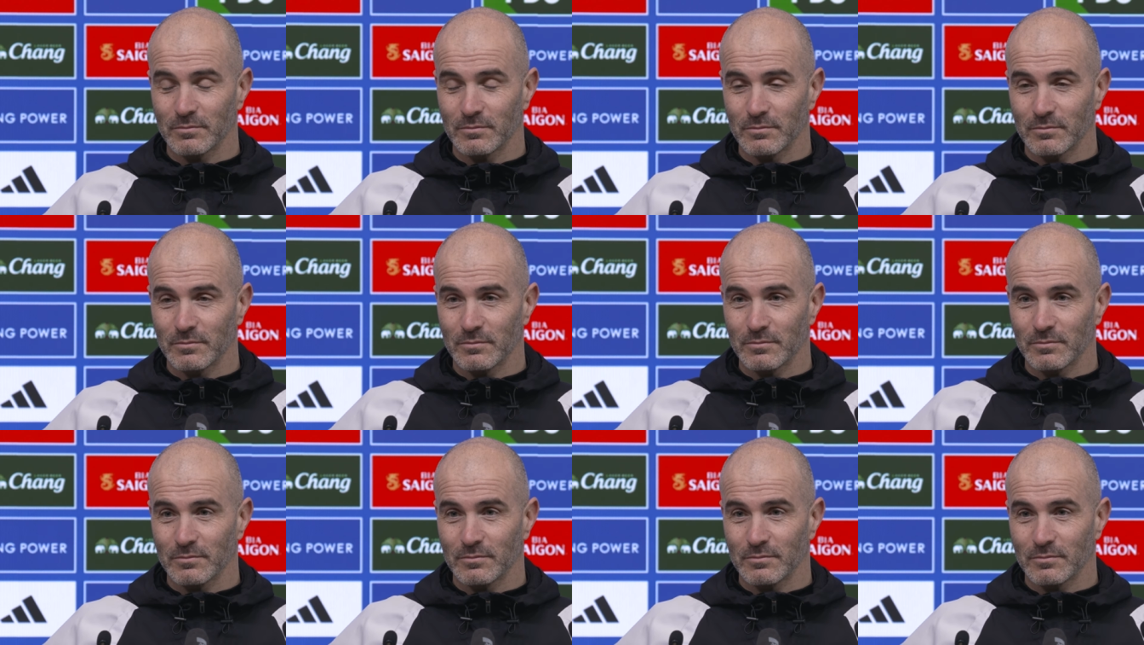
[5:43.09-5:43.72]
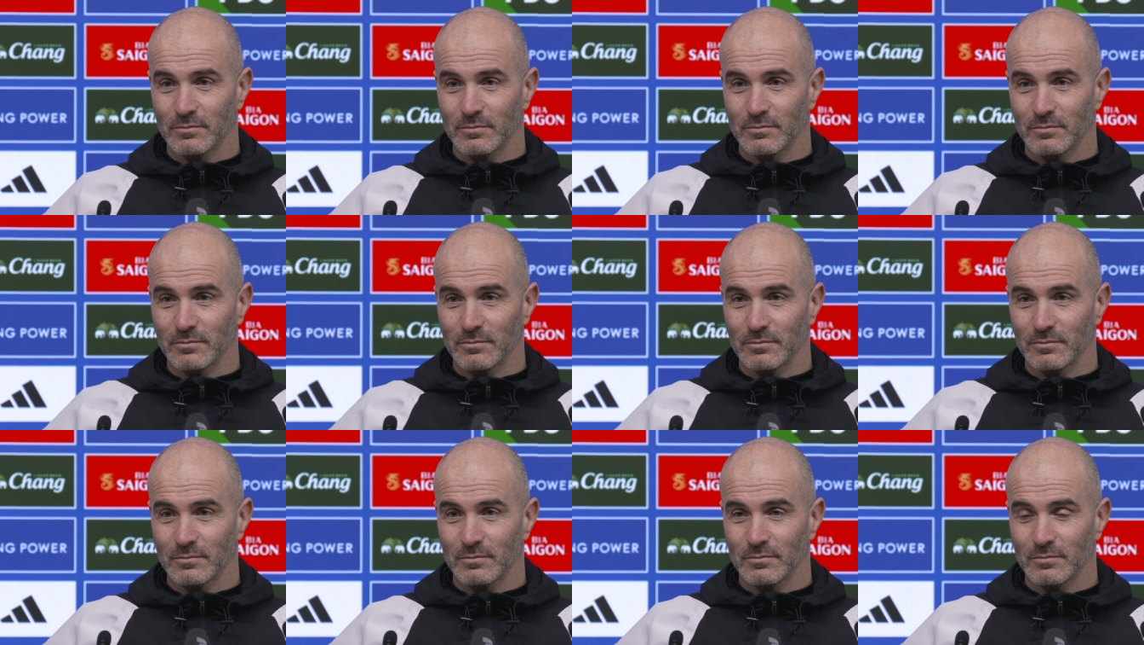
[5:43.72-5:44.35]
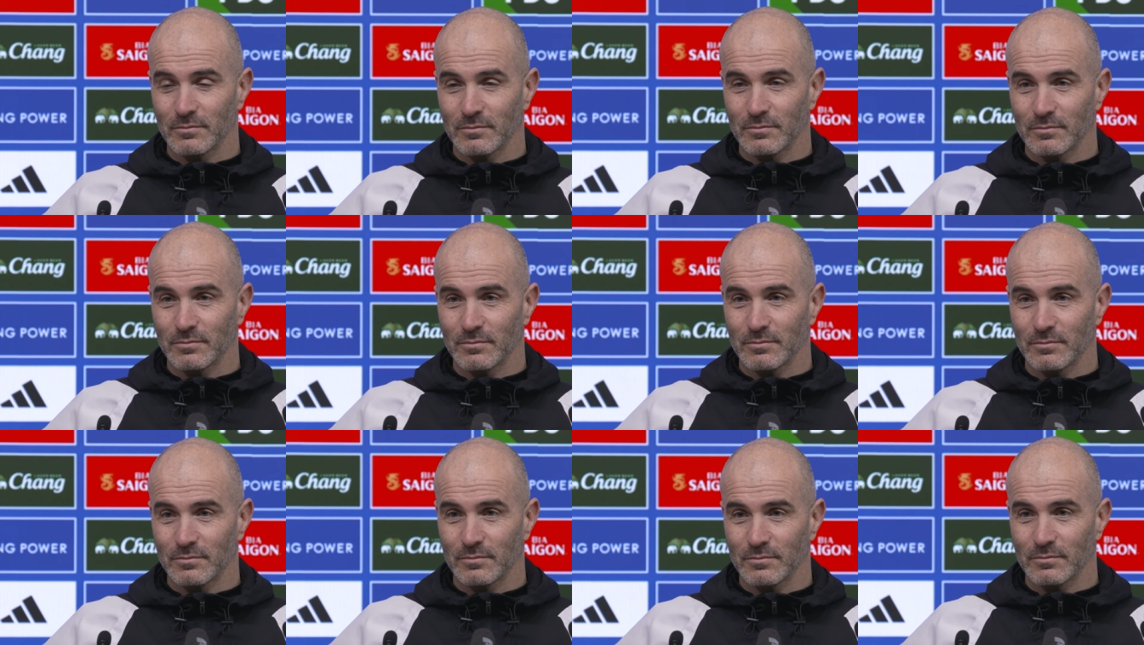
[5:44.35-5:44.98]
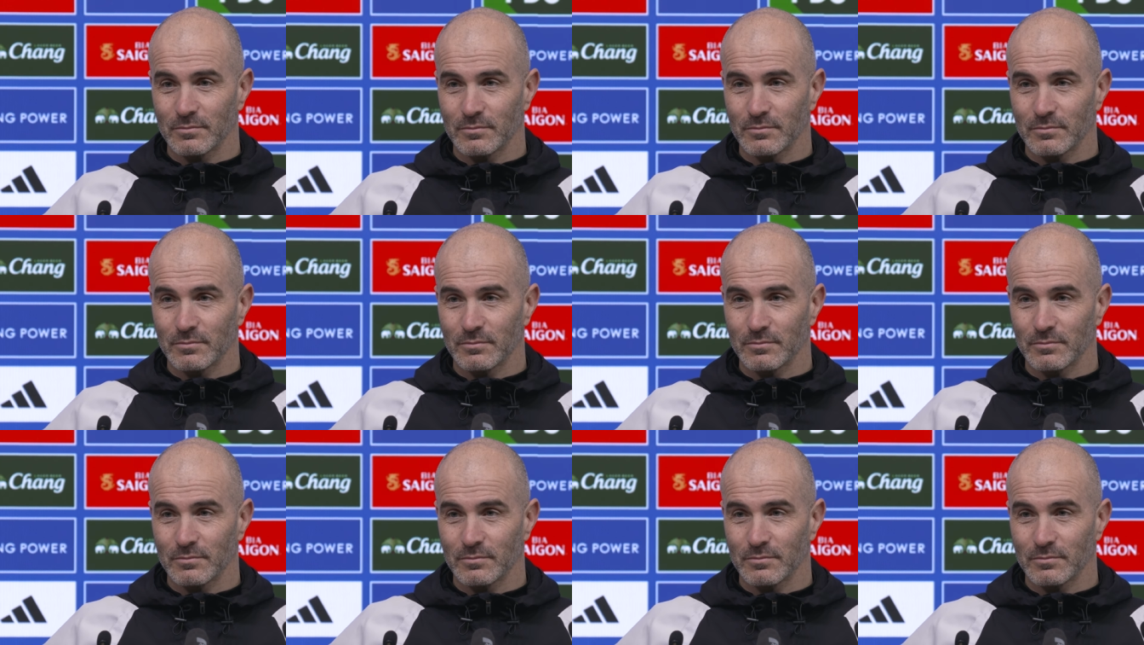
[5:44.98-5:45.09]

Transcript: Um, Ipswich Town, we've